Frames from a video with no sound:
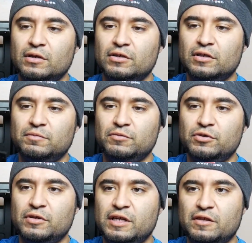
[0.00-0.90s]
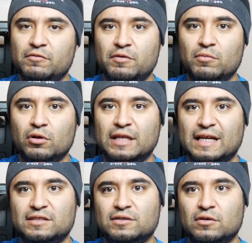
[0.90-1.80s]
you could do it either with
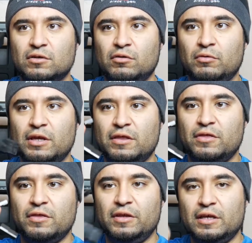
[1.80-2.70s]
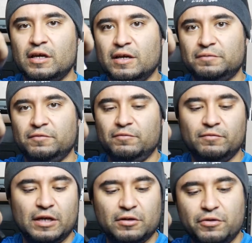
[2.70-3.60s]
Molex or with the uh,
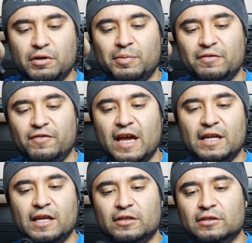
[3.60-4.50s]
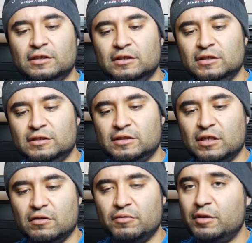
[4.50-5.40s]
regular three pin fan header.
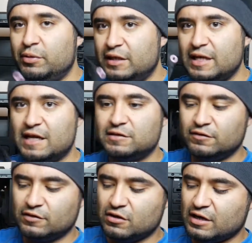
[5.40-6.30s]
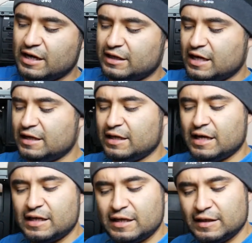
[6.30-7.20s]
So they're pretty nice overall. I, I, I
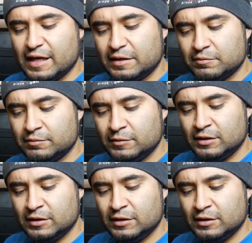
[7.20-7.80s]
kind of like them.